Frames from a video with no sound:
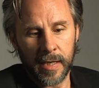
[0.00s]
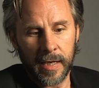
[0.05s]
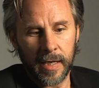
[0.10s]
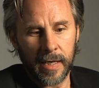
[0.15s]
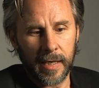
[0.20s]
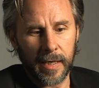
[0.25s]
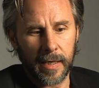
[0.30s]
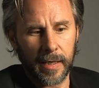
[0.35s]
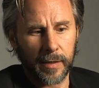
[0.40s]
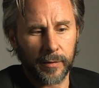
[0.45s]

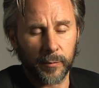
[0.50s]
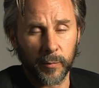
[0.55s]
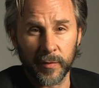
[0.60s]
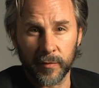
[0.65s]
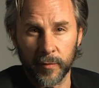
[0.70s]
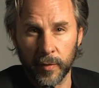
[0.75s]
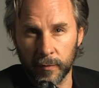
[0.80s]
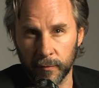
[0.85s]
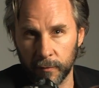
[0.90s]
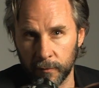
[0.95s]
and we've
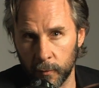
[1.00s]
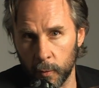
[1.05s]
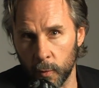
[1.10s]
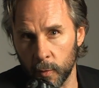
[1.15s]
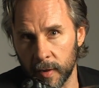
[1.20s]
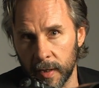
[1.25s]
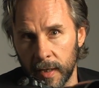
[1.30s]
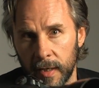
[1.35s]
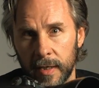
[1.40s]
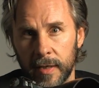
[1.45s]
got
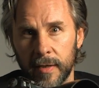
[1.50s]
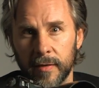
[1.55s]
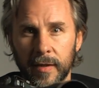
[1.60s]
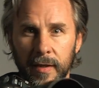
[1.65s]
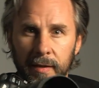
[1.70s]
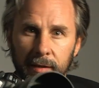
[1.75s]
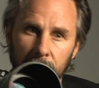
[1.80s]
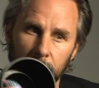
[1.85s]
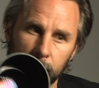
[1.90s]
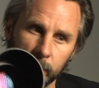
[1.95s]
4K
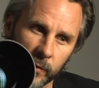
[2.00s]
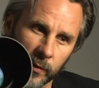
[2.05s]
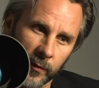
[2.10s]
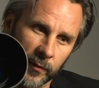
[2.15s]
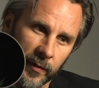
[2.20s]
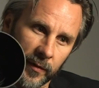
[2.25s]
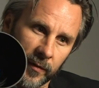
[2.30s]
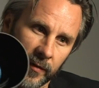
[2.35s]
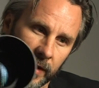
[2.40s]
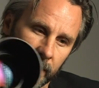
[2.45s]
that comes
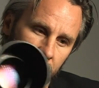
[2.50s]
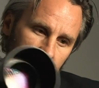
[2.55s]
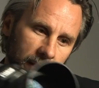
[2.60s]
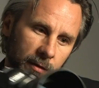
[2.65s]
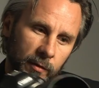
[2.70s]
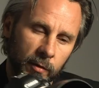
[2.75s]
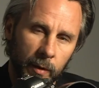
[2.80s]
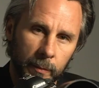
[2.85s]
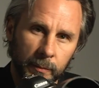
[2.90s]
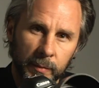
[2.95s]
off of a
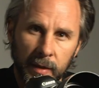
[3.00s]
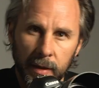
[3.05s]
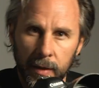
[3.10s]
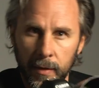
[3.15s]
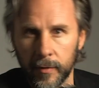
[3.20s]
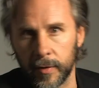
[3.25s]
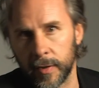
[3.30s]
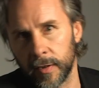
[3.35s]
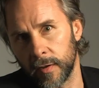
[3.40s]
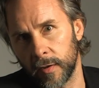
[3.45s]
cropped
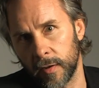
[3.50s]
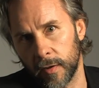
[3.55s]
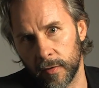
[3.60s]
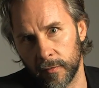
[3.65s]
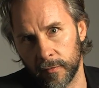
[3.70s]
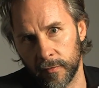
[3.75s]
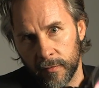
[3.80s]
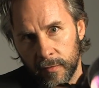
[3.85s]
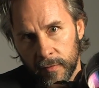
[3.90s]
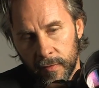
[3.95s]
area
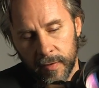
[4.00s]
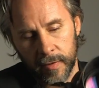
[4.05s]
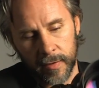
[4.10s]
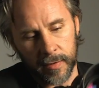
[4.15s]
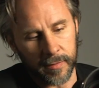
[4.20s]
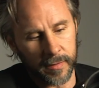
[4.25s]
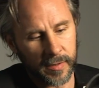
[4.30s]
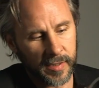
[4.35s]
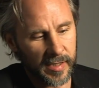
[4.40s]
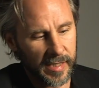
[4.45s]
of
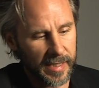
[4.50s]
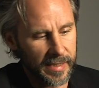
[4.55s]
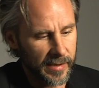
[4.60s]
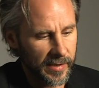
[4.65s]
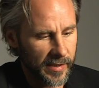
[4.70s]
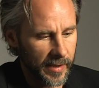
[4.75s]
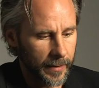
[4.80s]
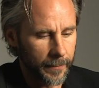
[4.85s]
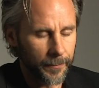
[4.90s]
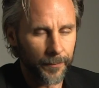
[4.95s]
the
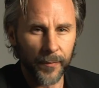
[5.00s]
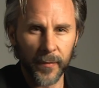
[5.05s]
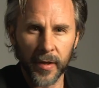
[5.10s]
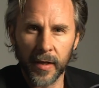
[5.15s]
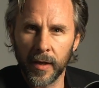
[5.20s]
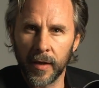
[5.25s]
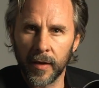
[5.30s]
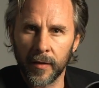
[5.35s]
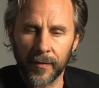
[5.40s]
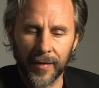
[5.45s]
sensor
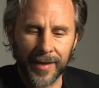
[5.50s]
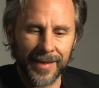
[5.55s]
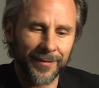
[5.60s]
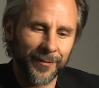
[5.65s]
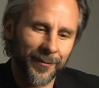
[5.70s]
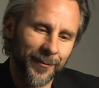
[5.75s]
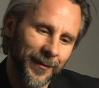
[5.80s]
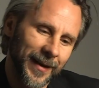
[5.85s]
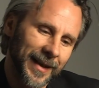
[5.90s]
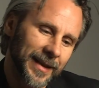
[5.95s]
that
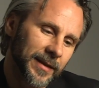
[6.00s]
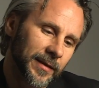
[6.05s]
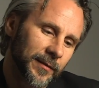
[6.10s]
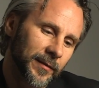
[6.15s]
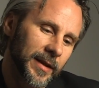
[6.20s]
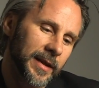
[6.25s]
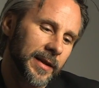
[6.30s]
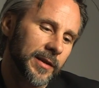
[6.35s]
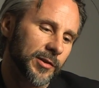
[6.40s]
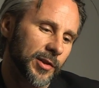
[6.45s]

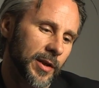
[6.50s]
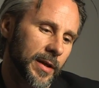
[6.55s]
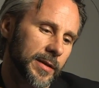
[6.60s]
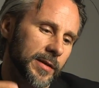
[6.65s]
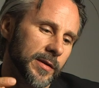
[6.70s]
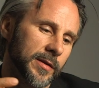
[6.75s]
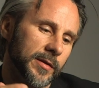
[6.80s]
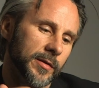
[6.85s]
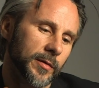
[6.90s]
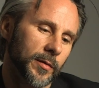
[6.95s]
effectively
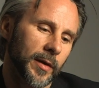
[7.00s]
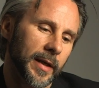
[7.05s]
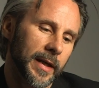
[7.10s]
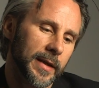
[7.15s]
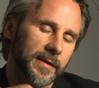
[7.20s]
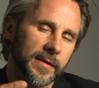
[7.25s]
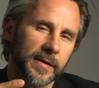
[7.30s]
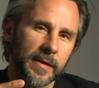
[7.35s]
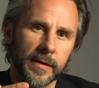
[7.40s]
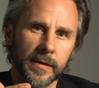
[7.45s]
changes your
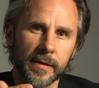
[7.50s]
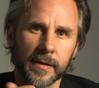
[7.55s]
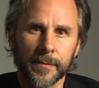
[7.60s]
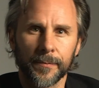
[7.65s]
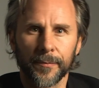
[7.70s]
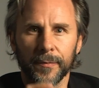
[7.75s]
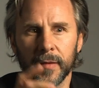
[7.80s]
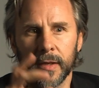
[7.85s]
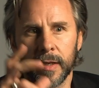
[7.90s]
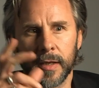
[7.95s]
lenses.
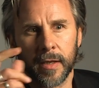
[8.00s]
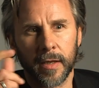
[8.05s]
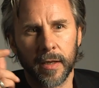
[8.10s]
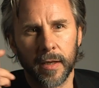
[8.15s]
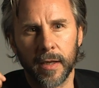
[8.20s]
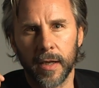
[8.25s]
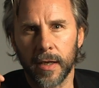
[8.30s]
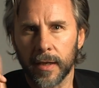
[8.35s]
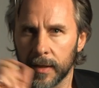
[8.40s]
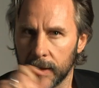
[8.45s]

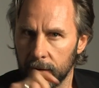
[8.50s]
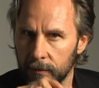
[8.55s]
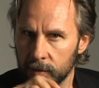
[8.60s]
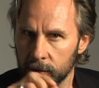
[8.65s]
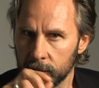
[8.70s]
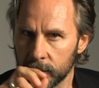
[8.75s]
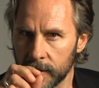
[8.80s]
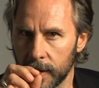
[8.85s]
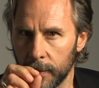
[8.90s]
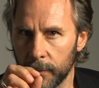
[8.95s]
it gives
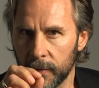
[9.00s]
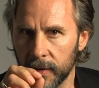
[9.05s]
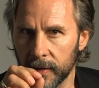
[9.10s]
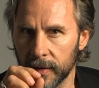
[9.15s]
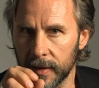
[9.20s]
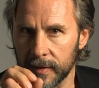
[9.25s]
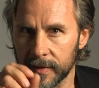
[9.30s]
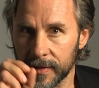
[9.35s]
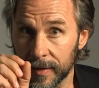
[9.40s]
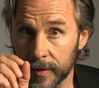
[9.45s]
you something
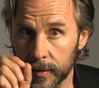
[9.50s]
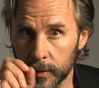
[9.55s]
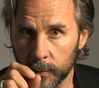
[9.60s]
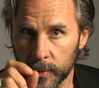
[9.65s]
that's a little